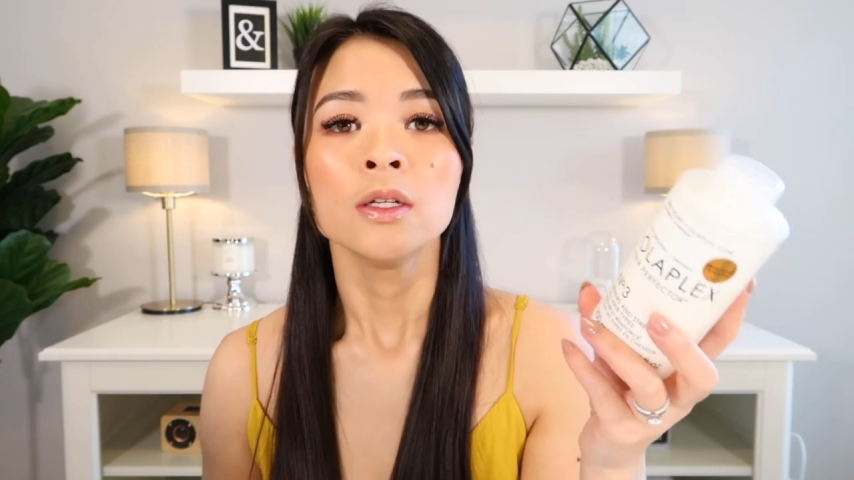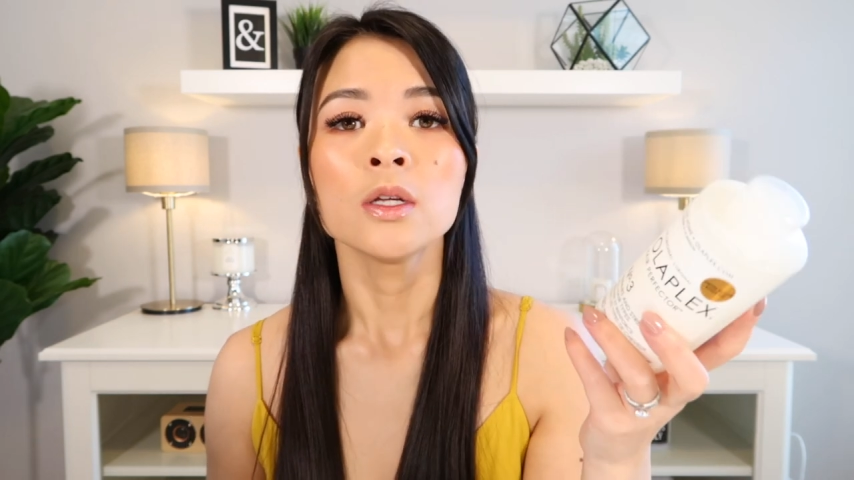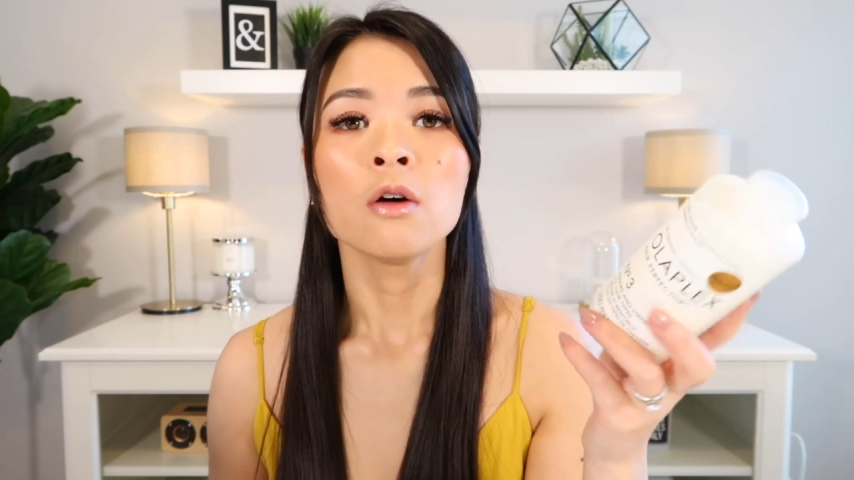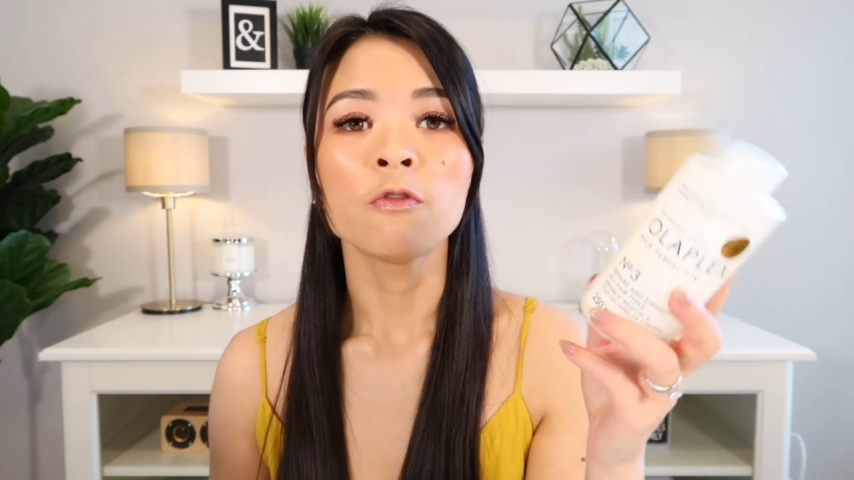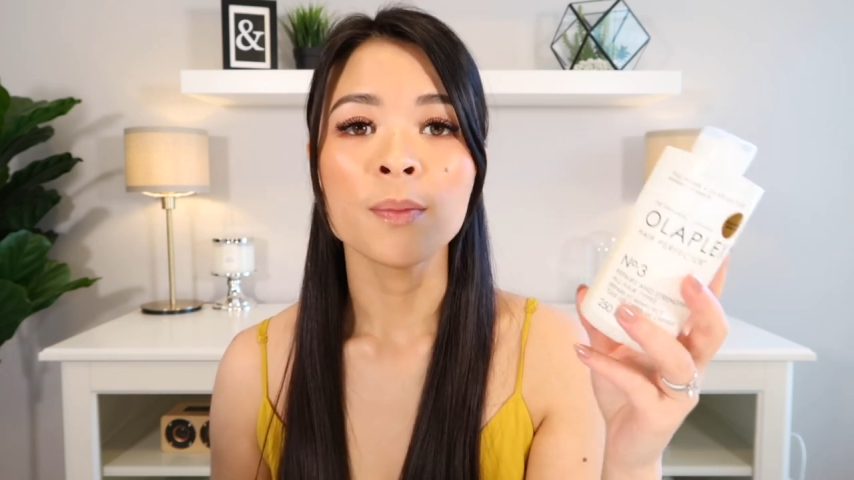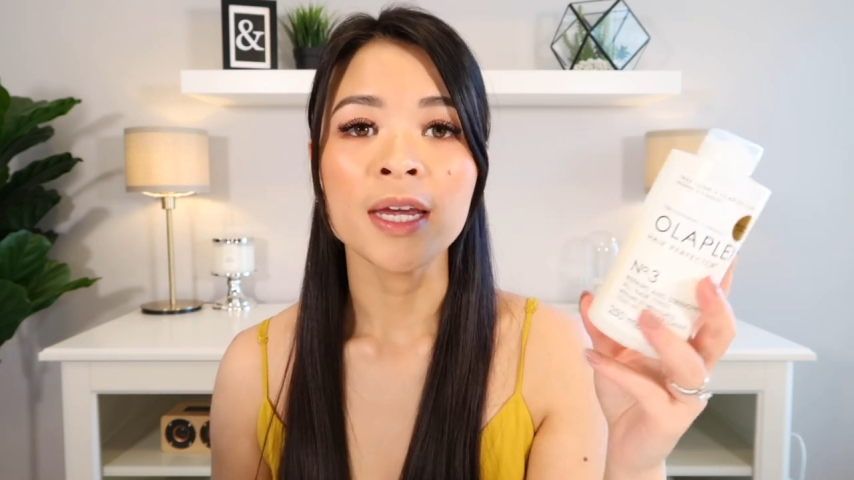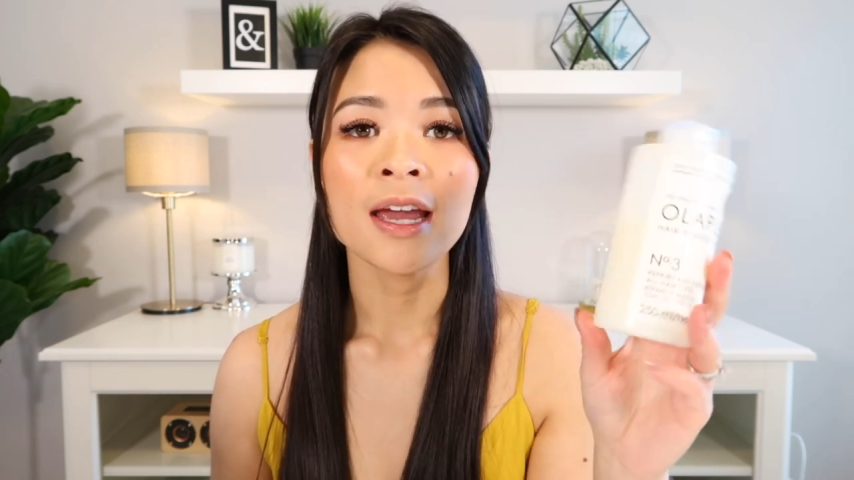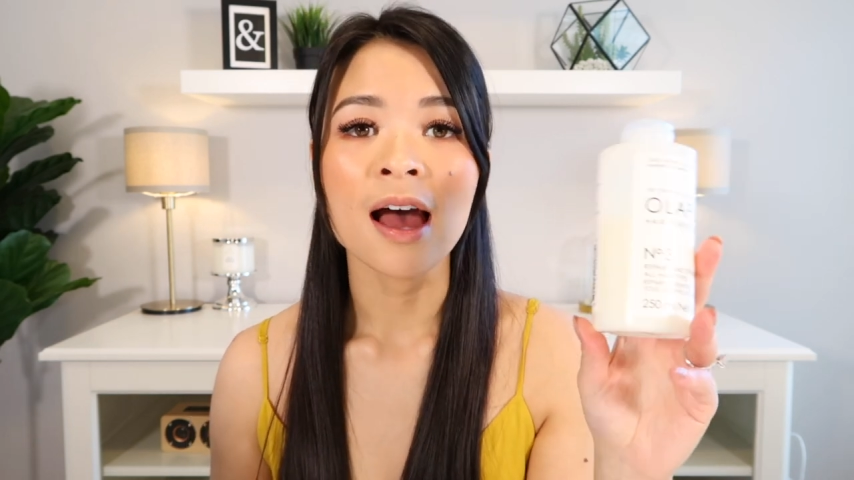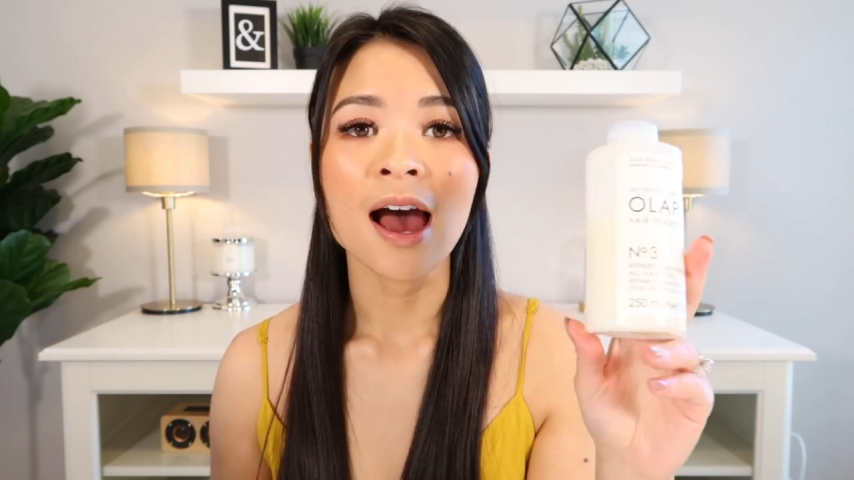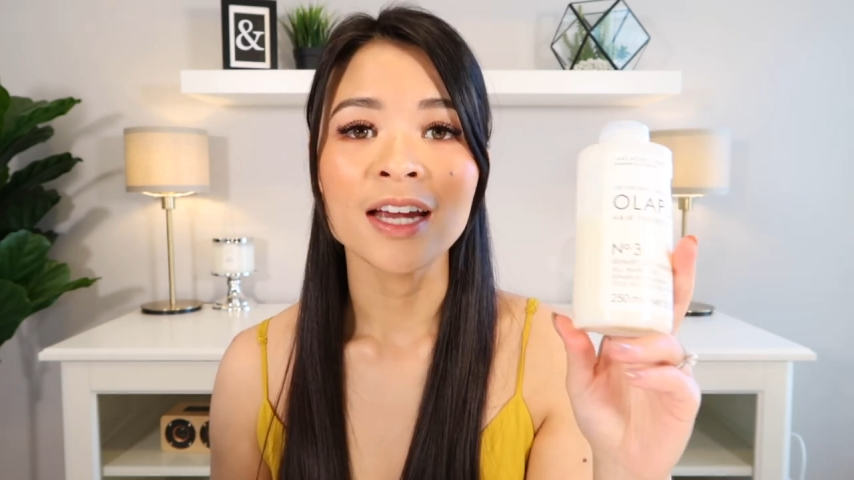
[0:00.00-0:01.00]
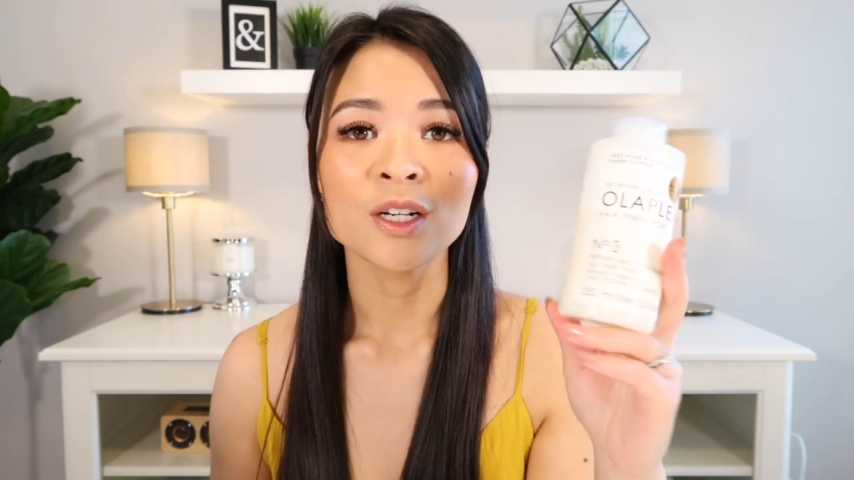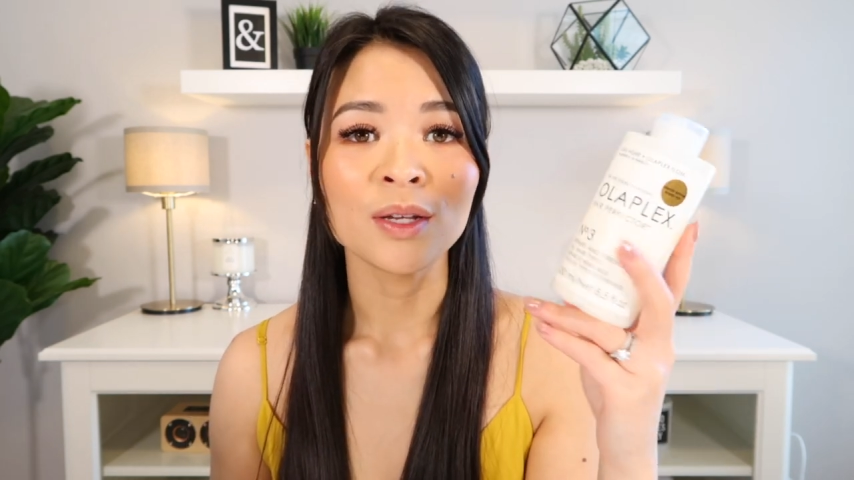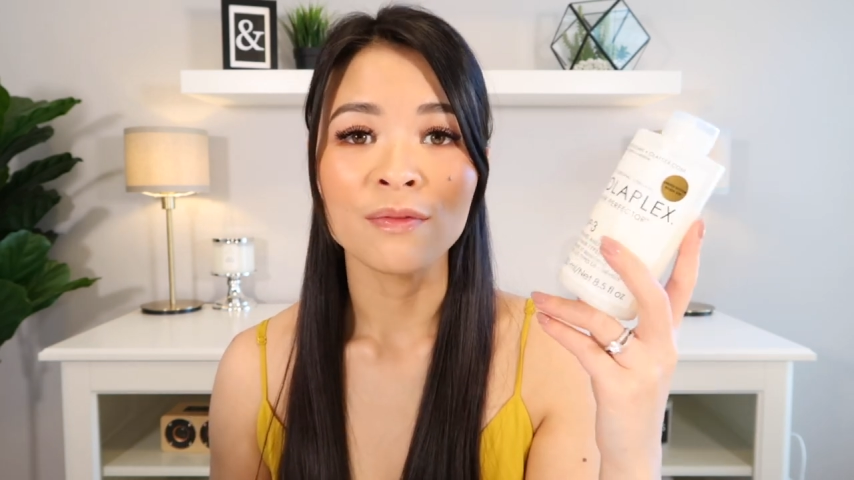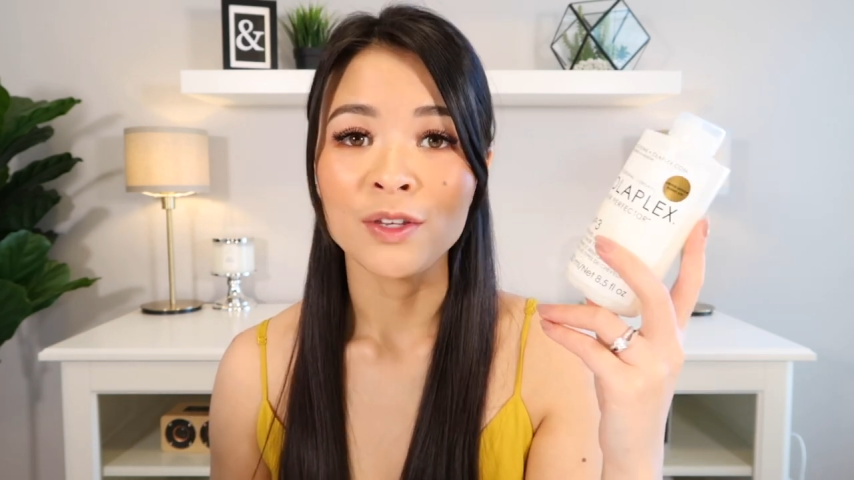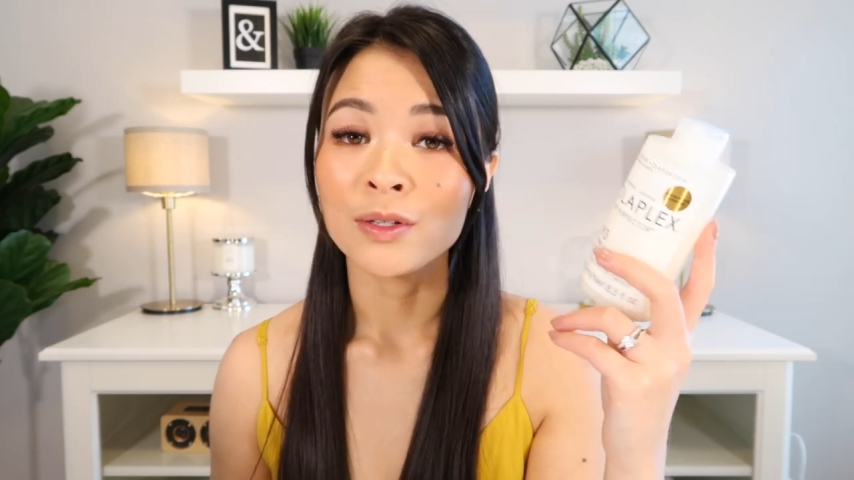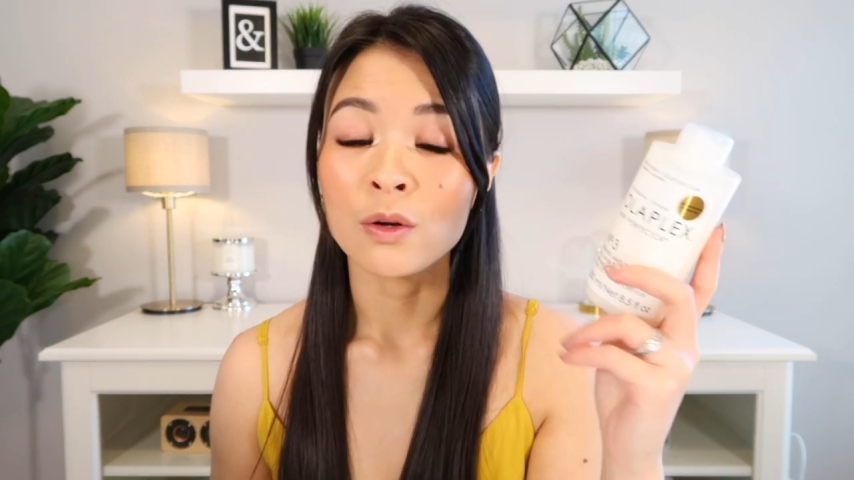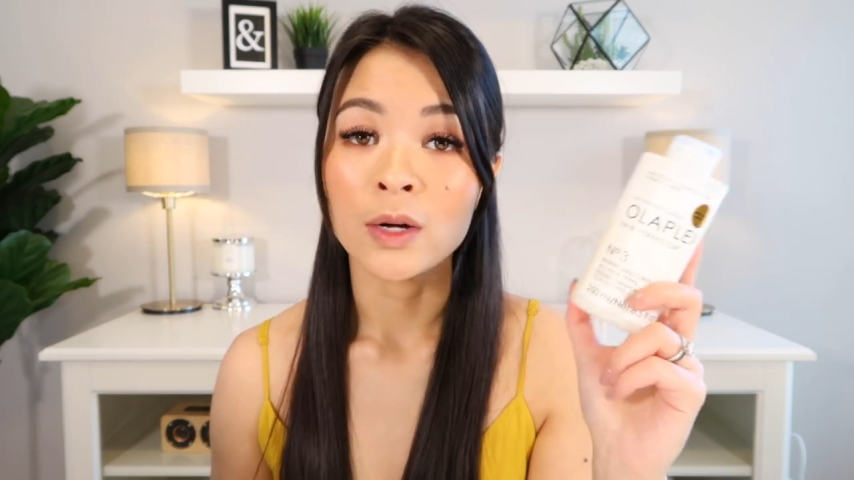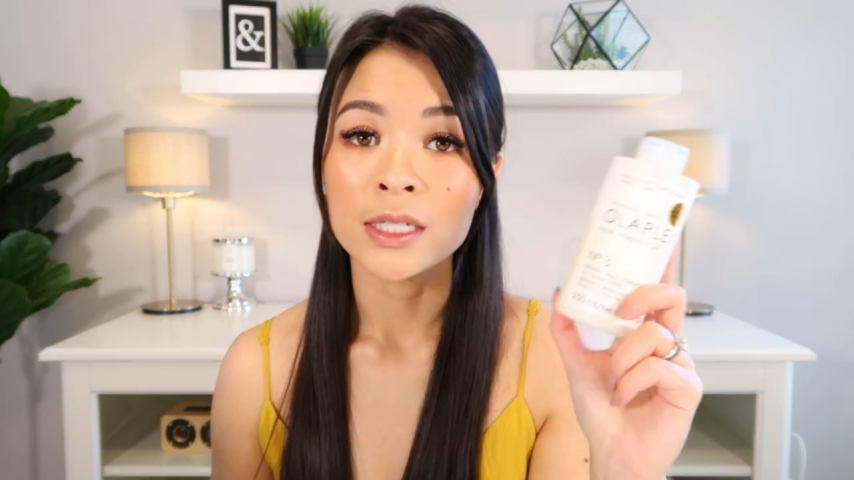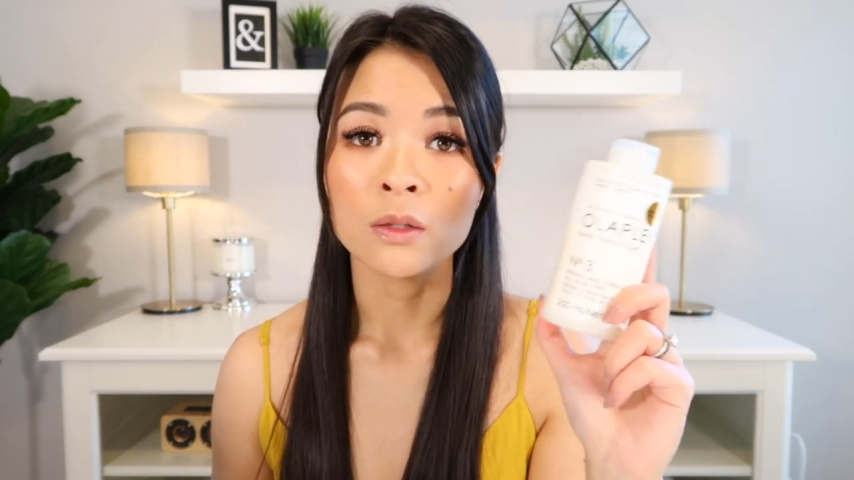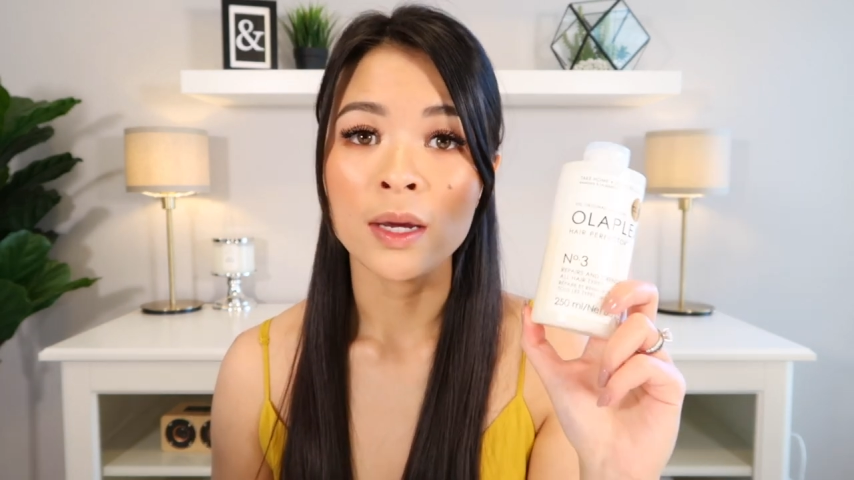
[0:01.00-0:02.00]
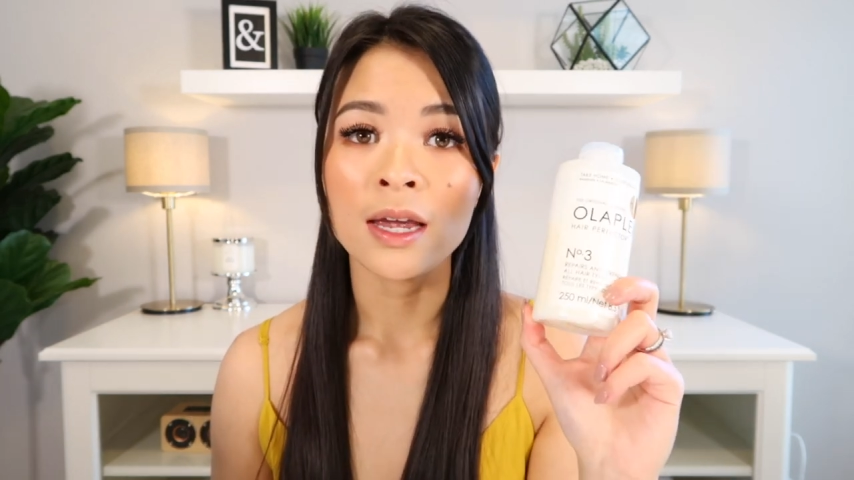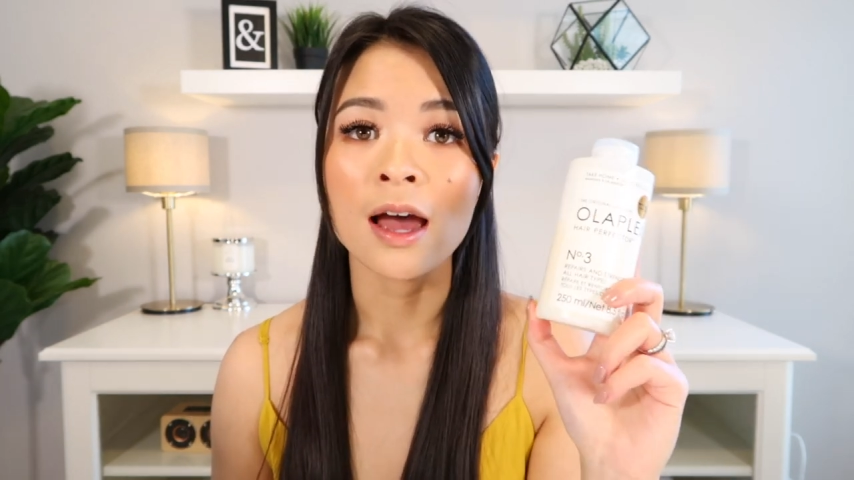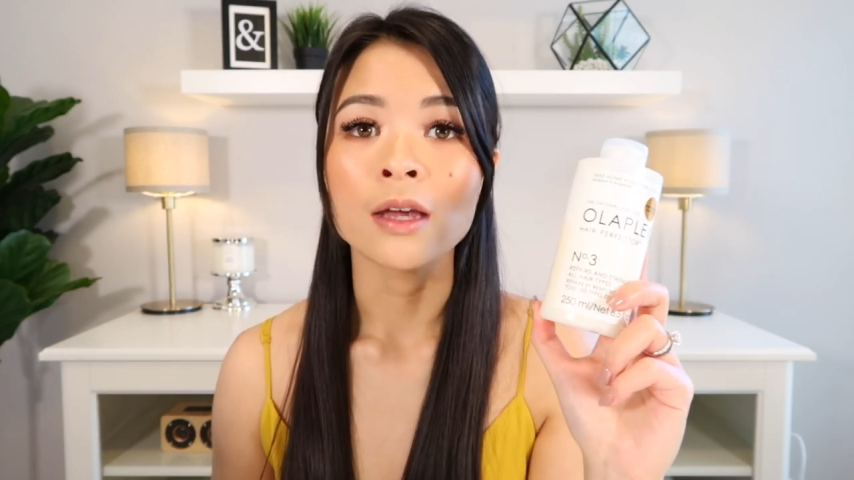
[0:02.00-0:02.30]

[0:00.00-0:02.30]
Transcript: So for me, I don't even use it once a week.